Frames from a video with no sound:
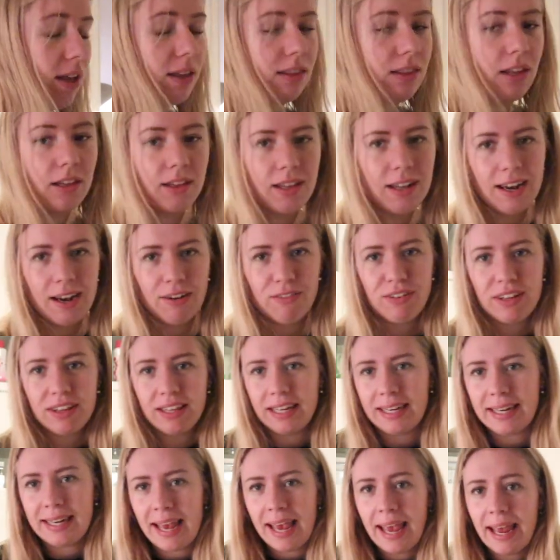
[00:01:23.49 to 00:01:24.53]
Not that I
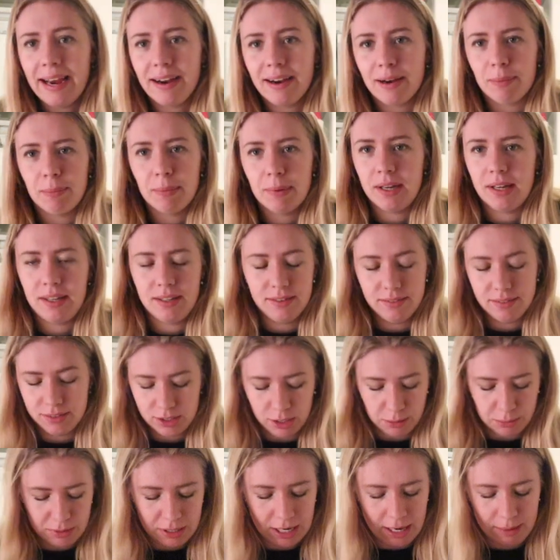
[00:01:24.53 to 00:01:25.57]
really care, but
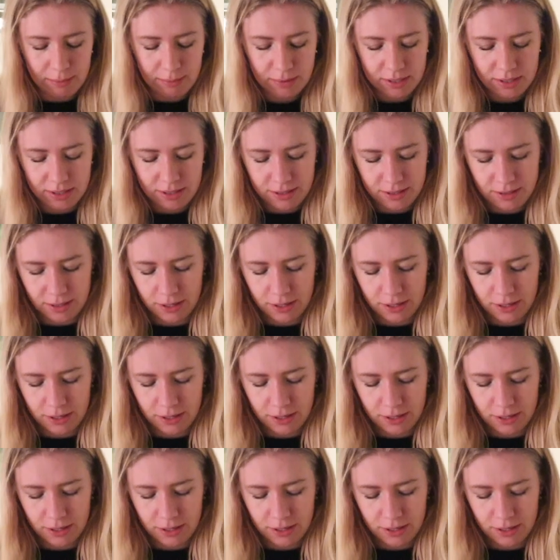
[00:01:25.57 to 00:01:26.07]
sometimes,